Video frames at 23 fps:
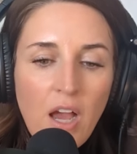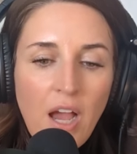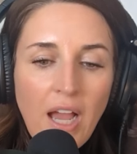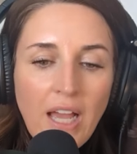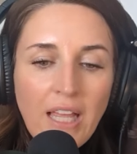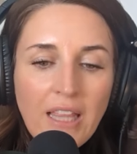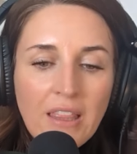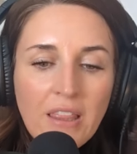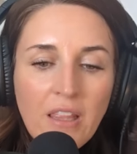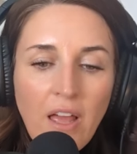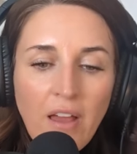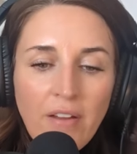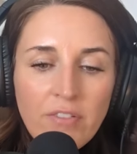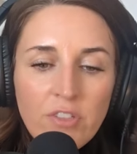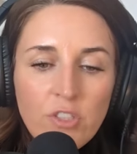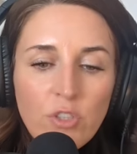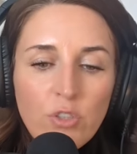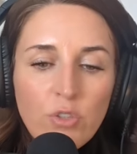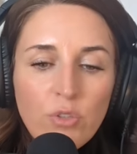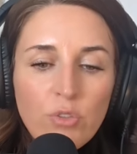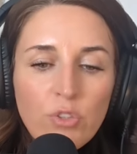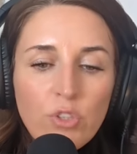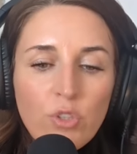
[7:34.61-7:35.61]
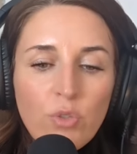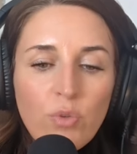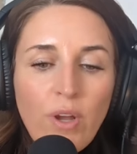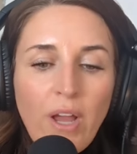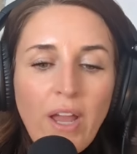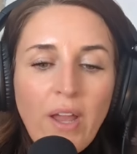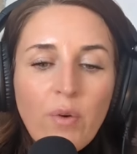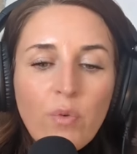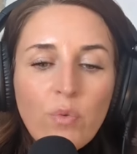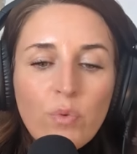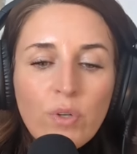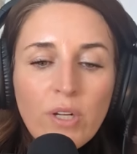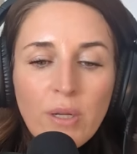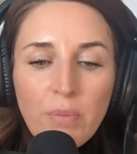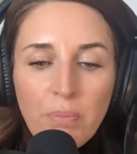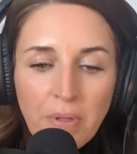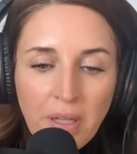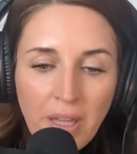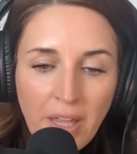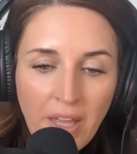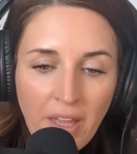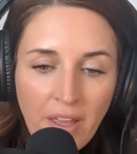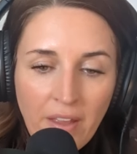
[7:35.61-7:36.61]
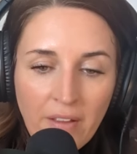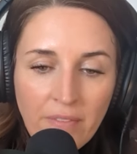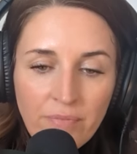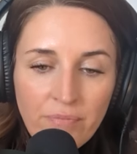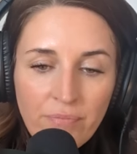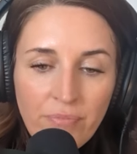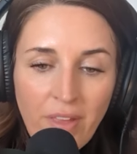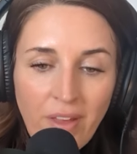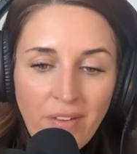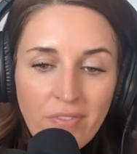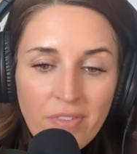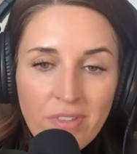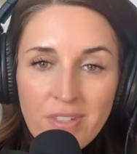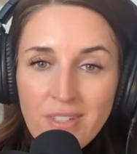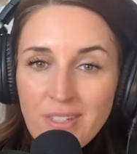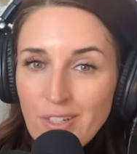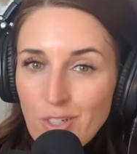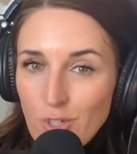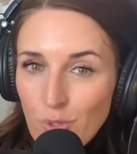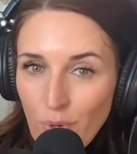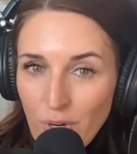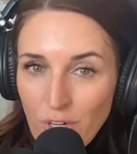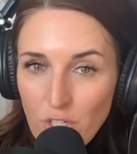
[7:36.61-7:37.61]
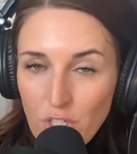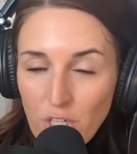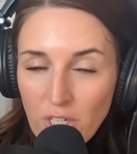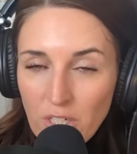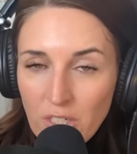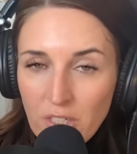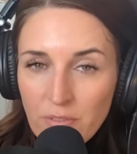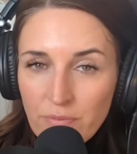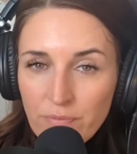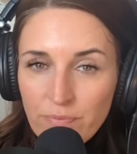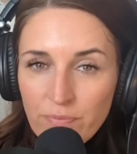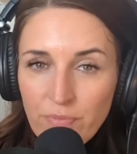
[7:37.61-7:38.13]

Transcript: I love to do a replay of the situation